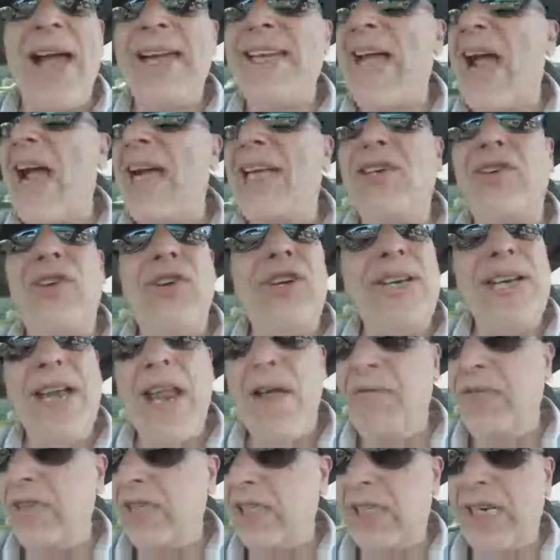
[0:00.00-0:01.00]
I could
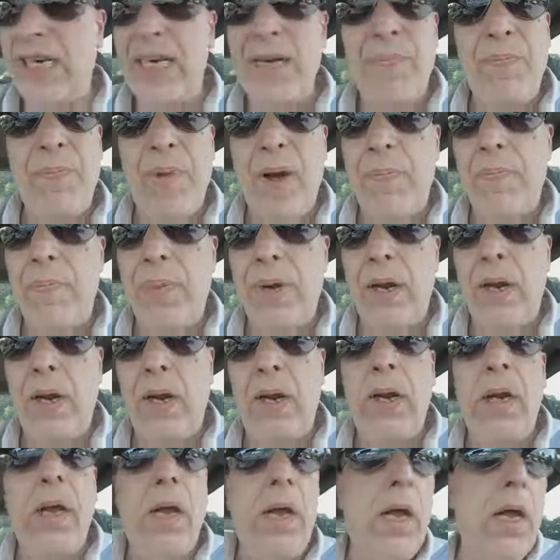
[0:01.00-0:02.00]
never sleep up here.
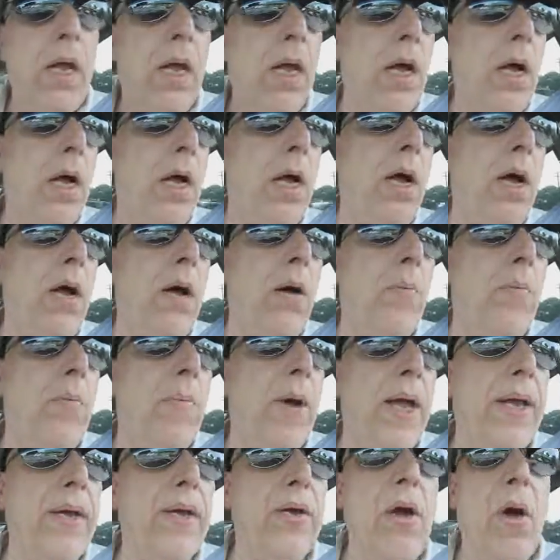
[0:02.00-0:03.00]
Oh
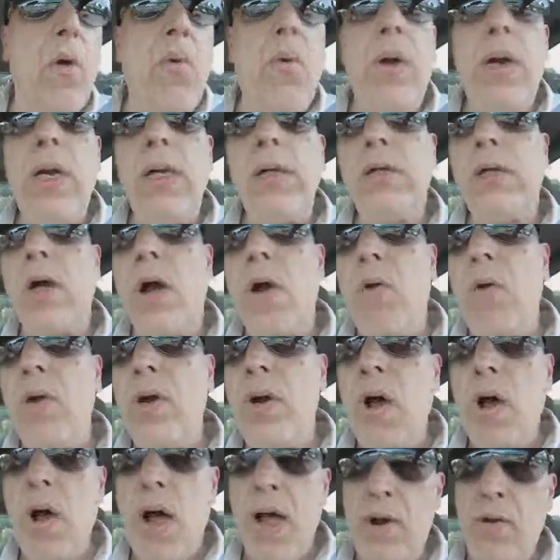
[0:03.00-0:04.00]
my God, what is
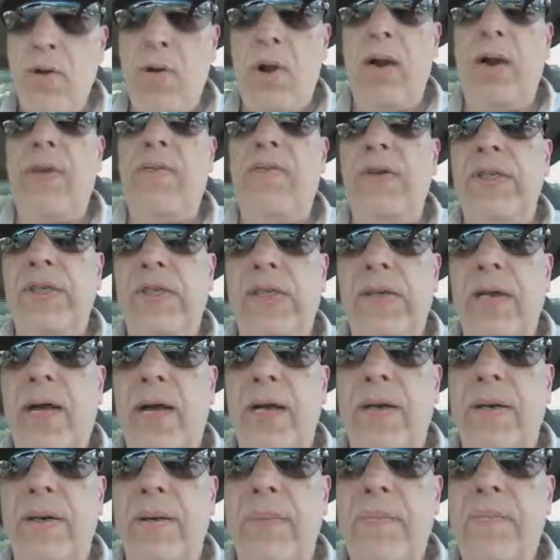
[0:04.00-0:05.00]
going on all of a
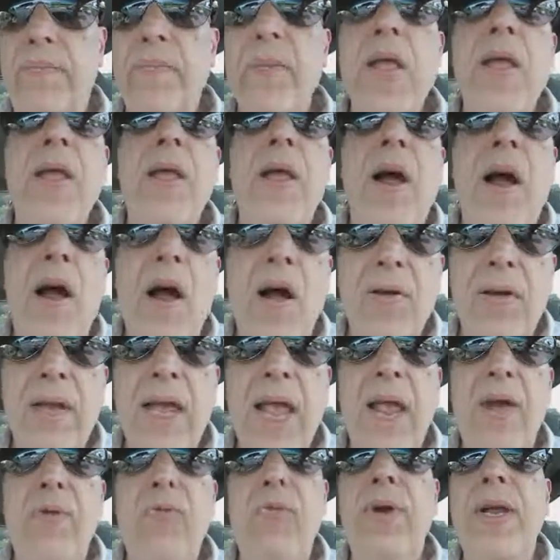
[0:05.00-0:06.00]
sudden?
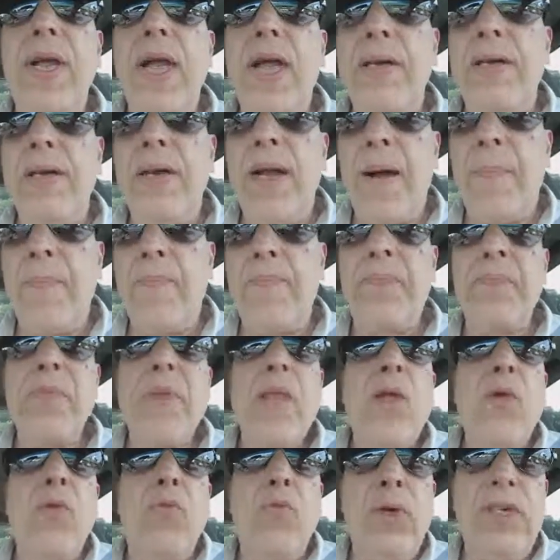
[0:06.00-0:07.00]
Okay, we
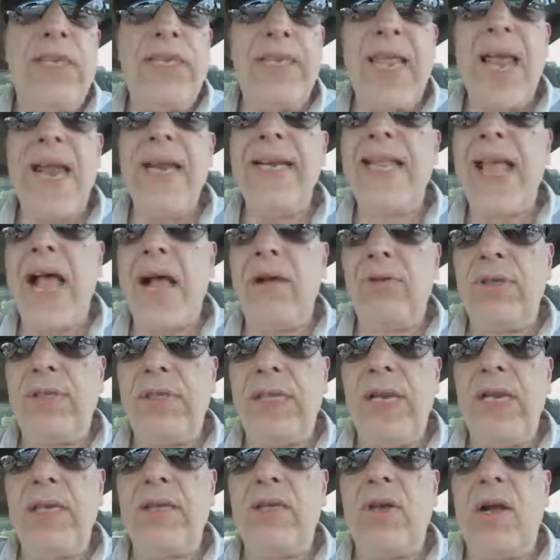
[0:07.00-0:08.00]
stay
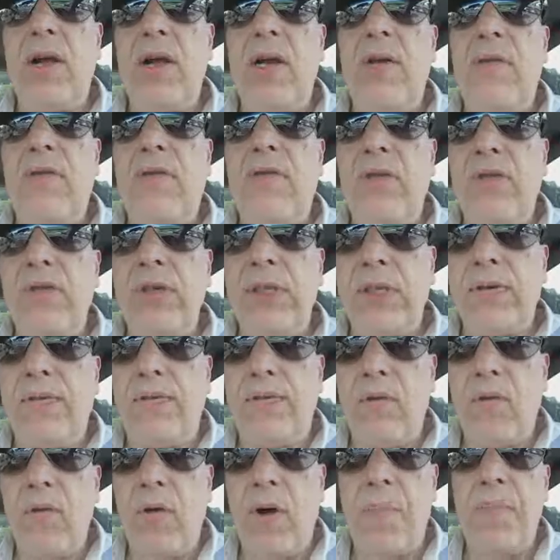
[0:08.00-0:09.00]
downstairs on the 1st
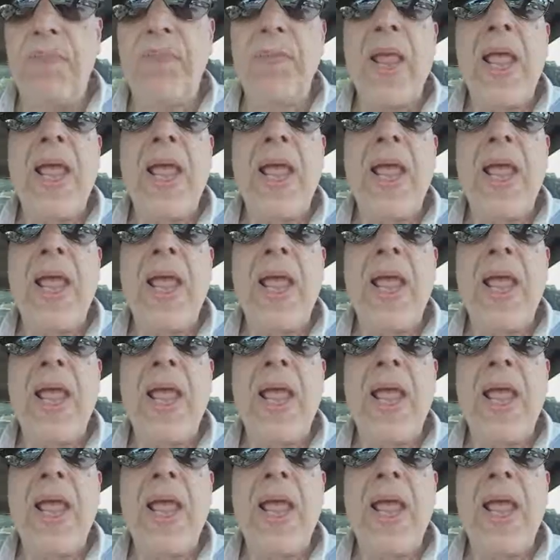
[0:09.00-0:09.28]
floor.